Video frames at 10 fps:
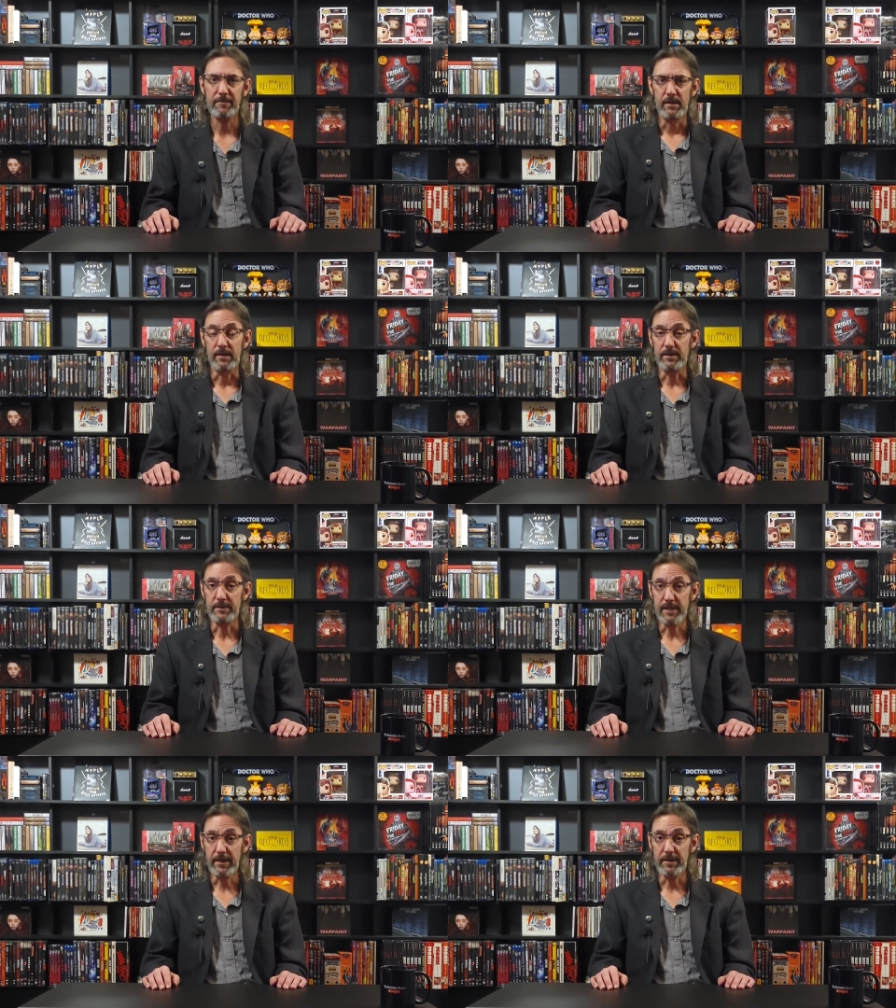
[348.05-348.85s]
In the
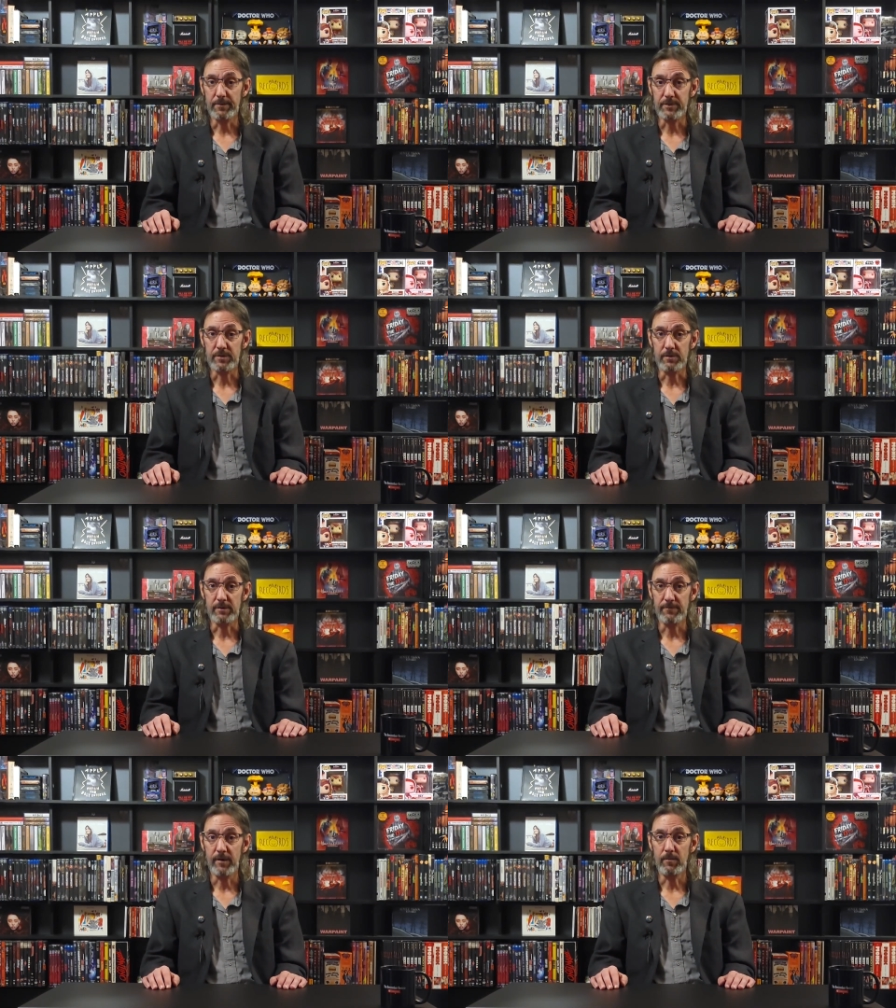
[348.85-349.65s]
second
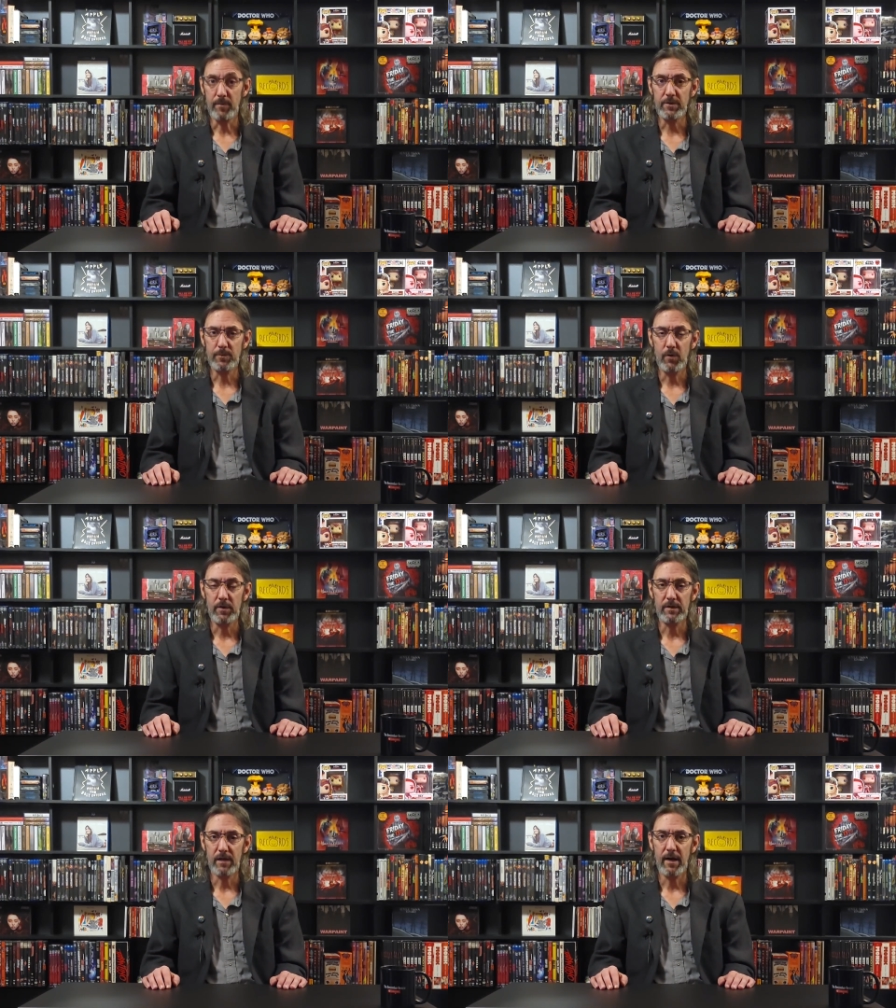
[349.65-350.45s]
episode, it felt much
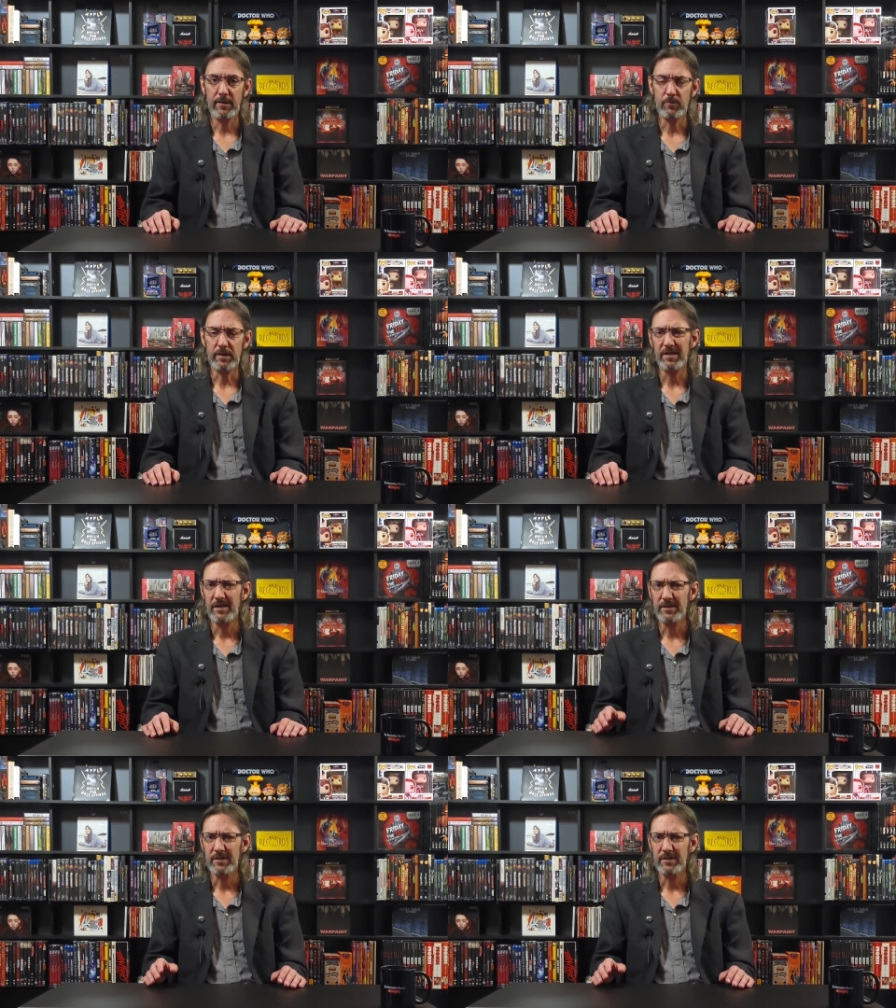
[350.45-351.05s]
more in line with